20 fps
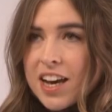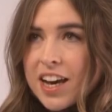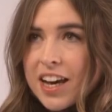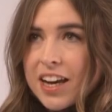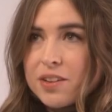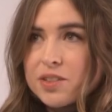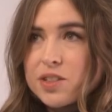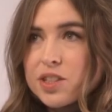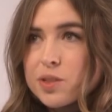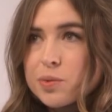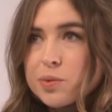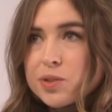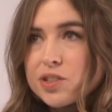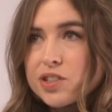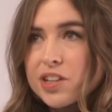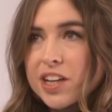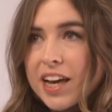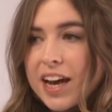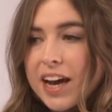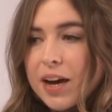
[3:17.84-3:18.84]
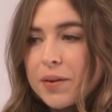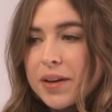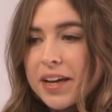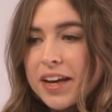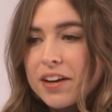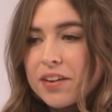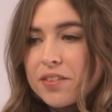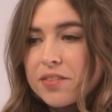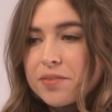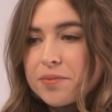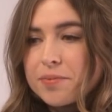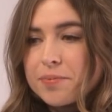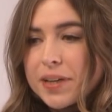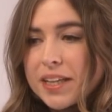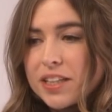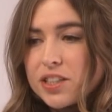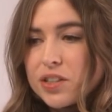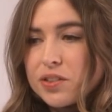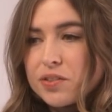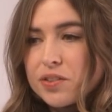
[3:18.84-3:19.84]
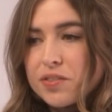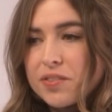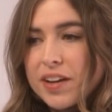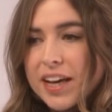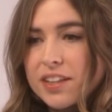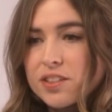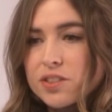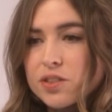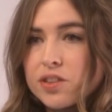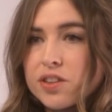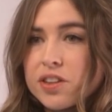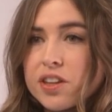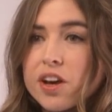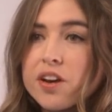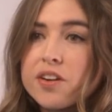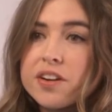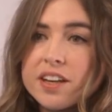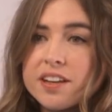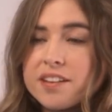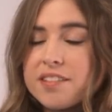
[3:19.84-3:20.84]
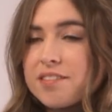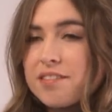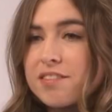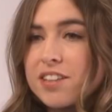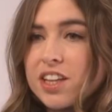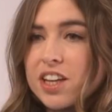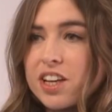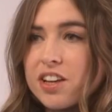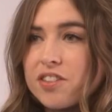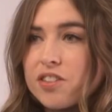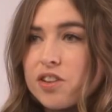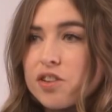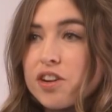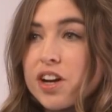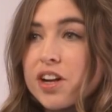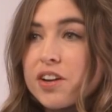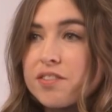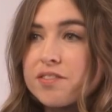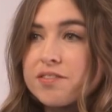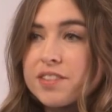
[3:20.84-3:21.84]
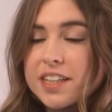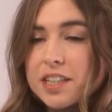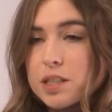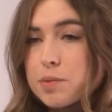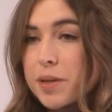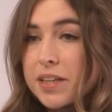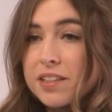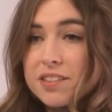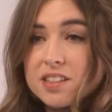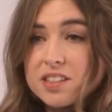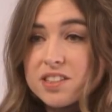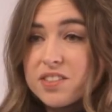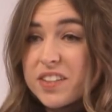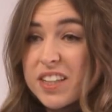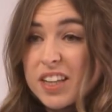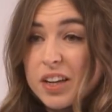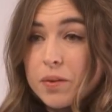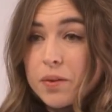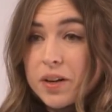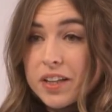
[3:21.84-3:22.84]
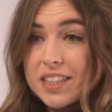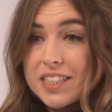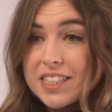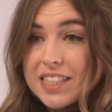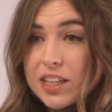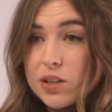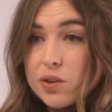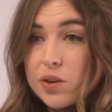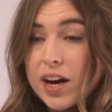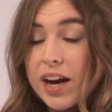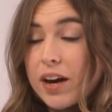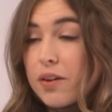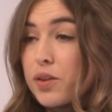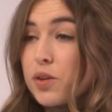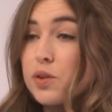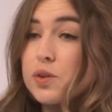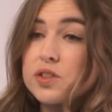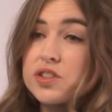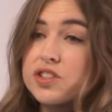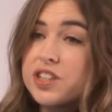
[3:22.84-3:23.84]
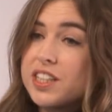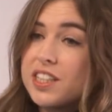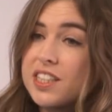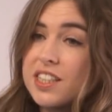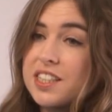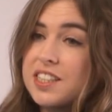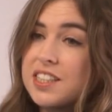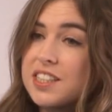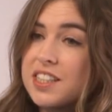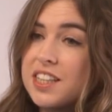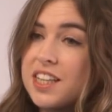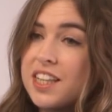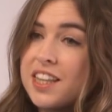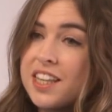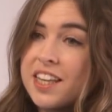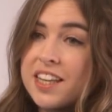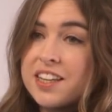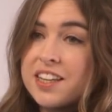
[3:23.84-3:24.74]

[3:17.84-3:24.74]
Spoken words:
And I was just wondering how it kind of made you reflect on the only, you know, your own experiences of inequality or how you're treated in the